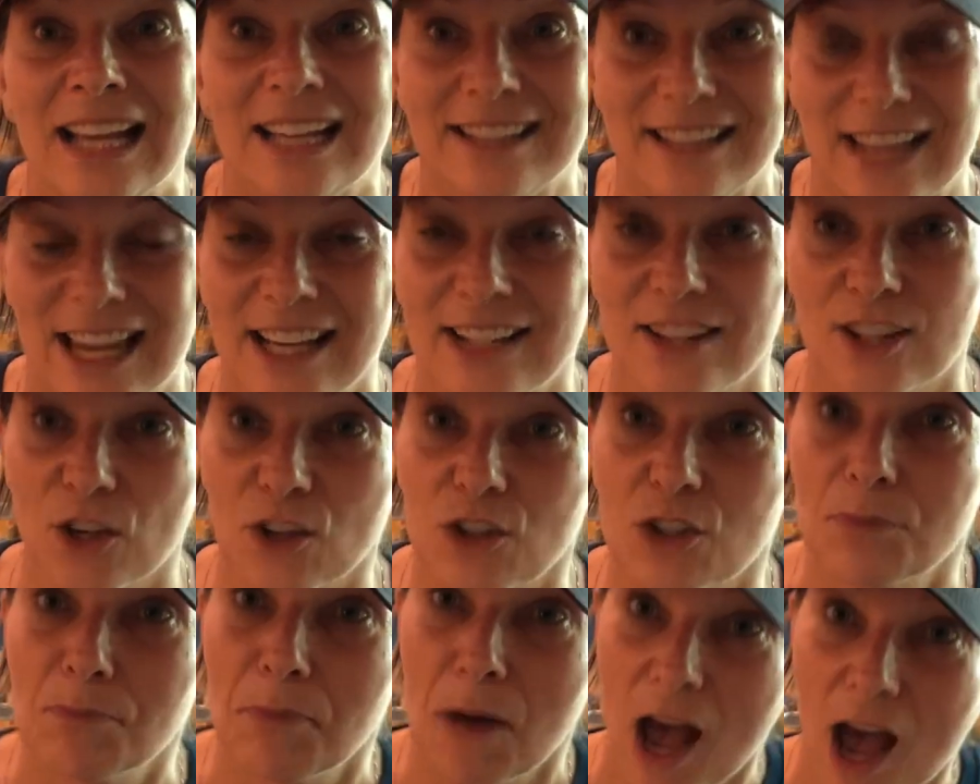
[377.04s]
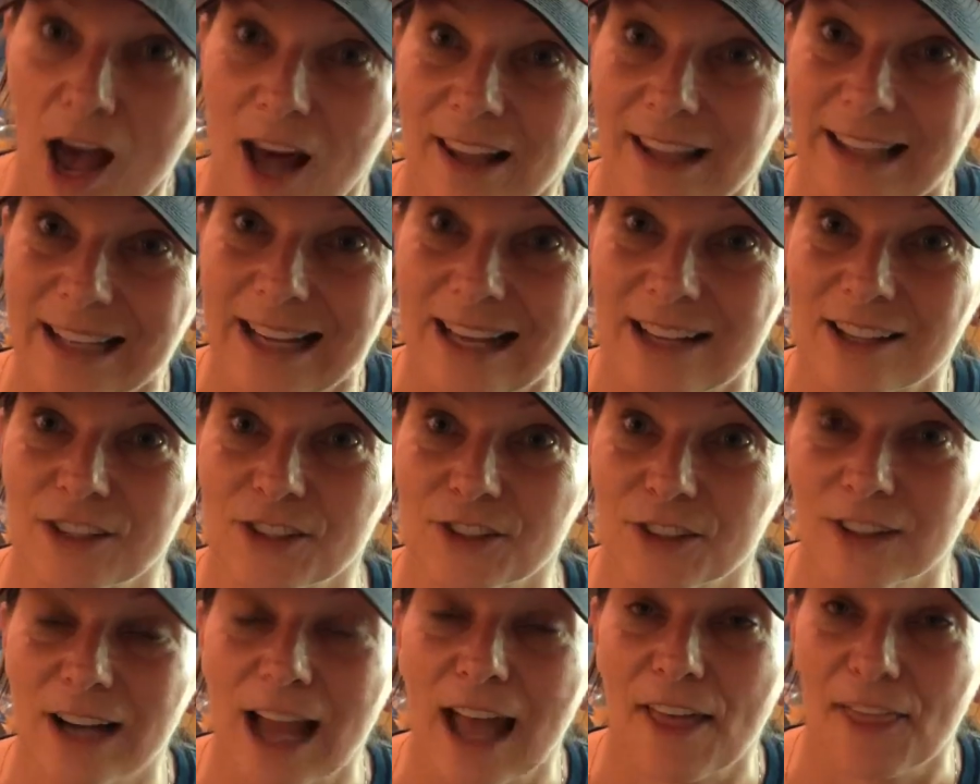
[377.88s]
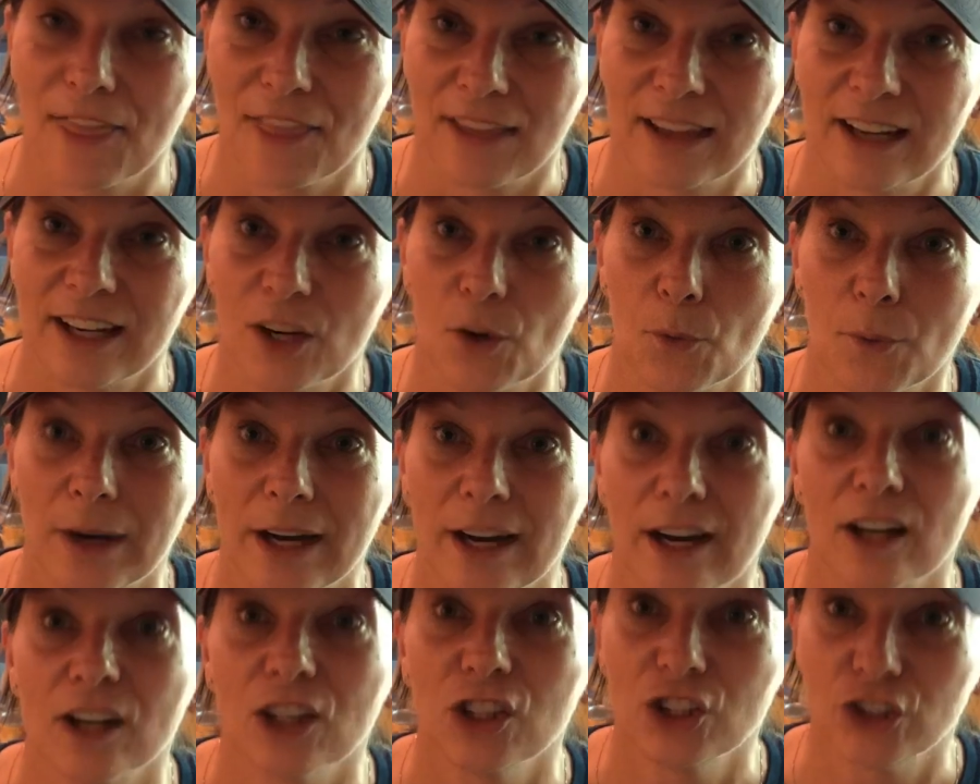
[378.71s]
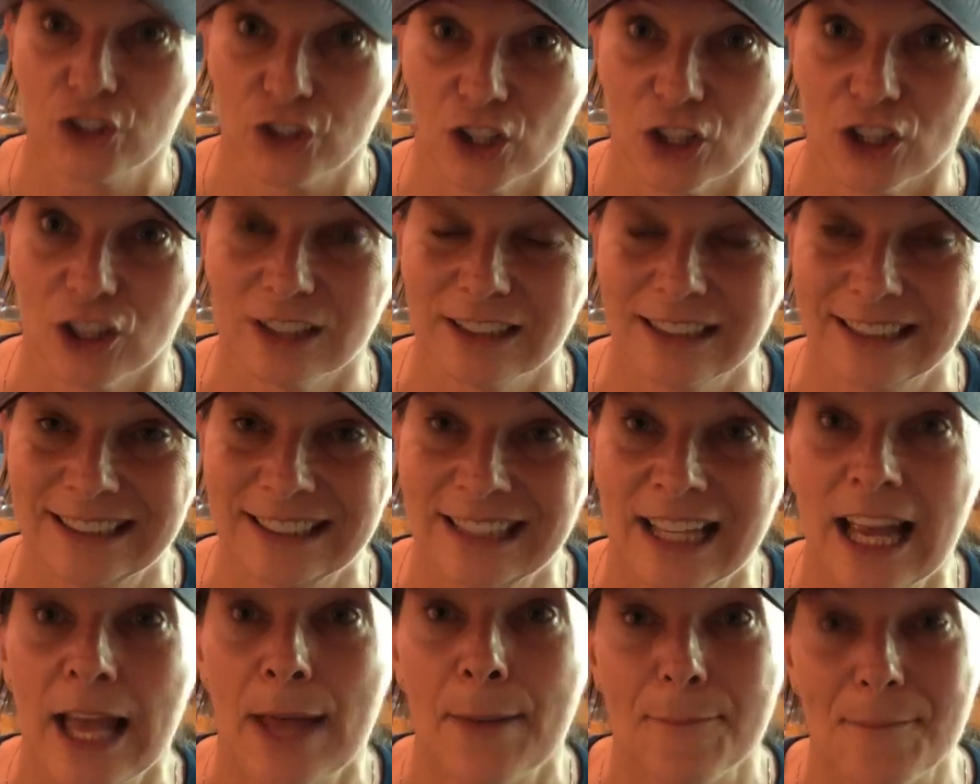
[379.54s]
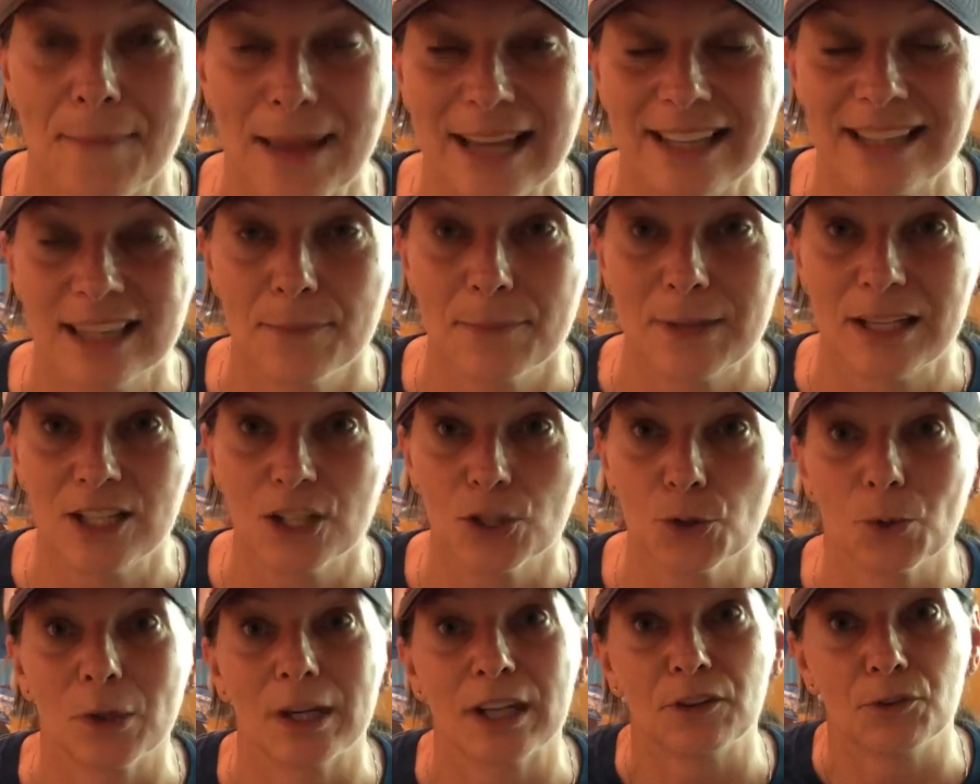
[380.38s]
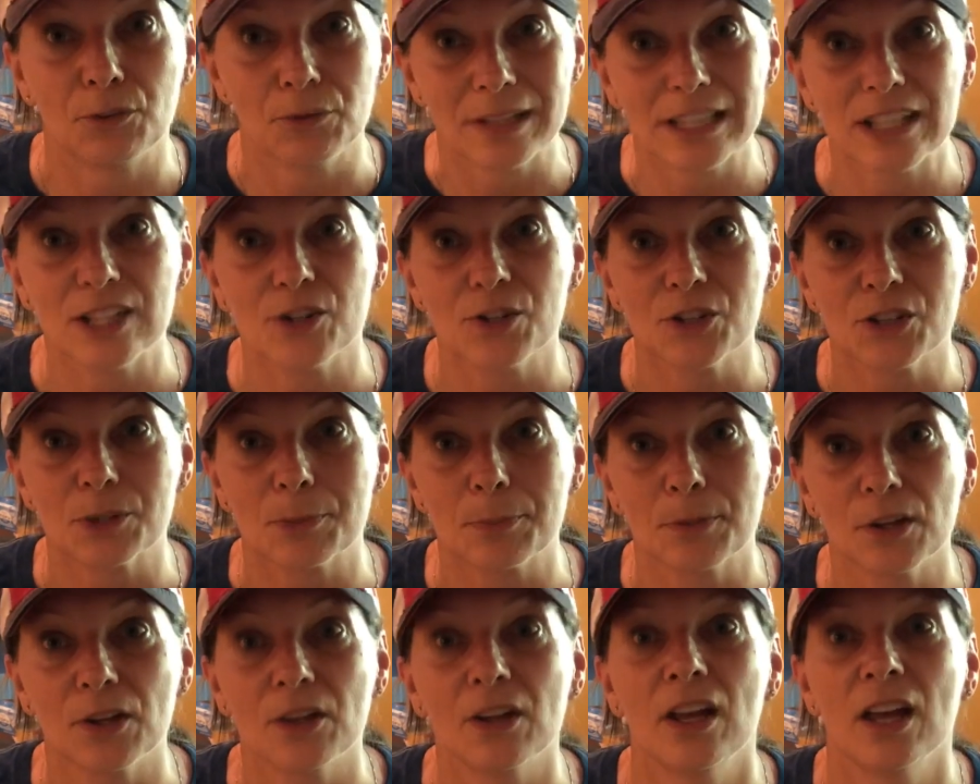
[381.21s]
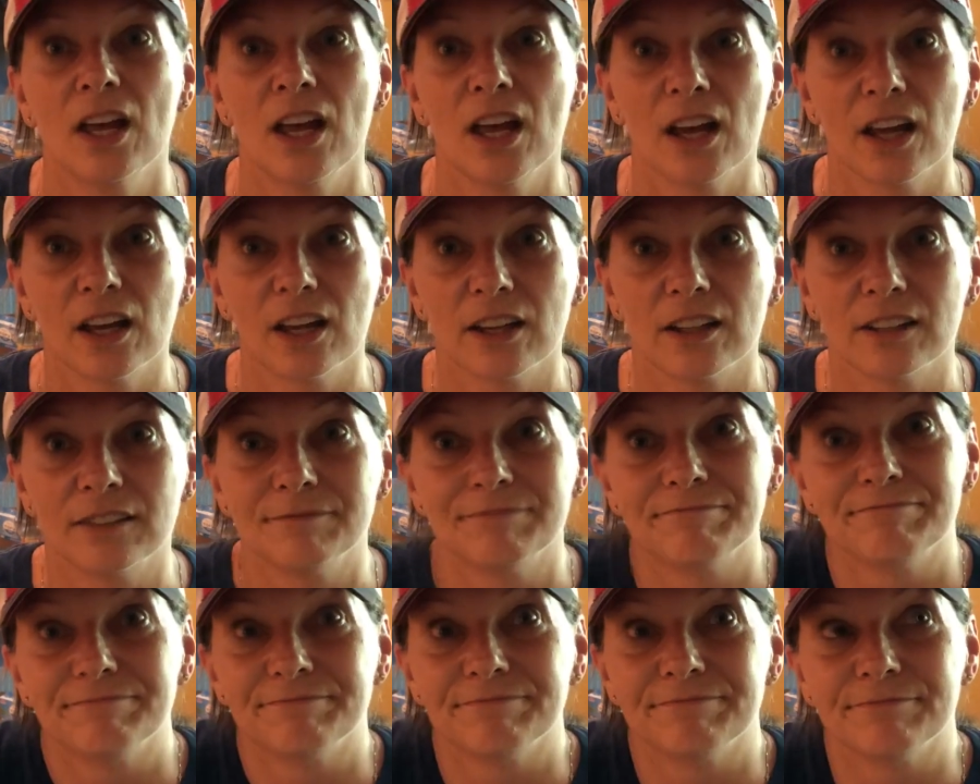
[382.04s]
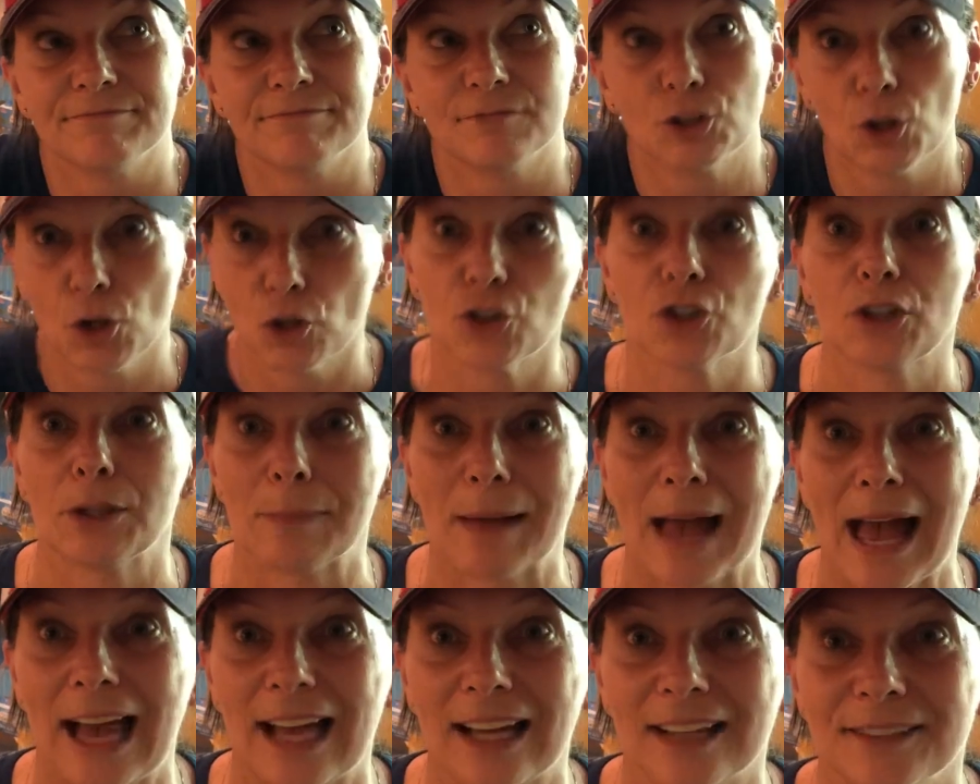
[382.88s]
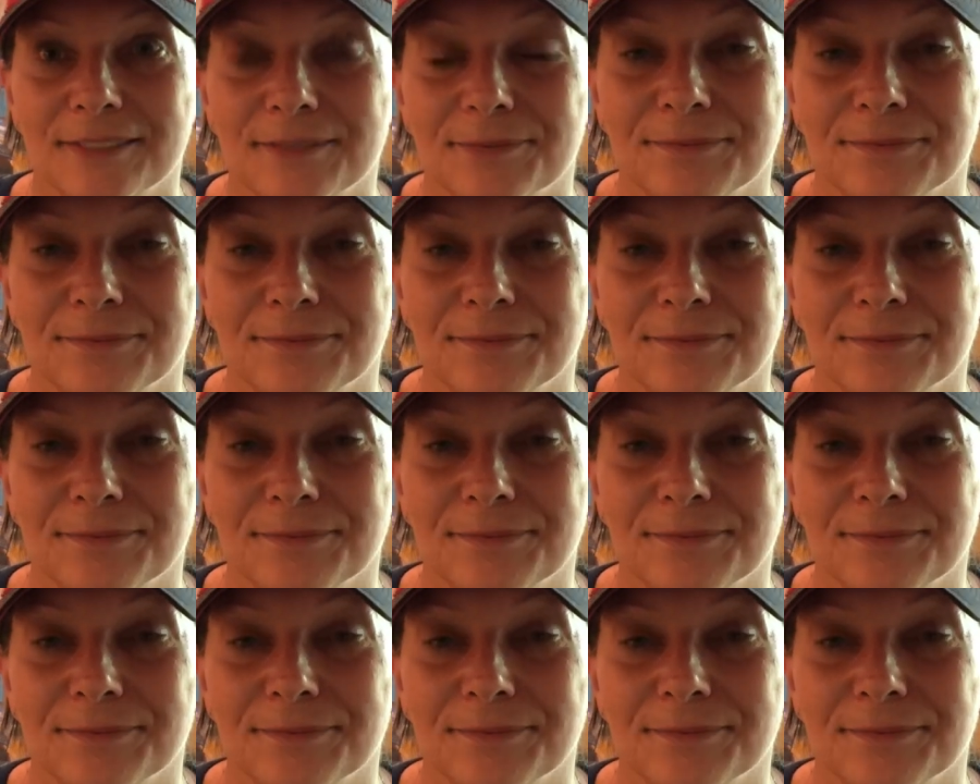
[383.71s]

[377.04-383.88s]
Take those polyester athletic wear shirts, make them into a reusable grocery bag.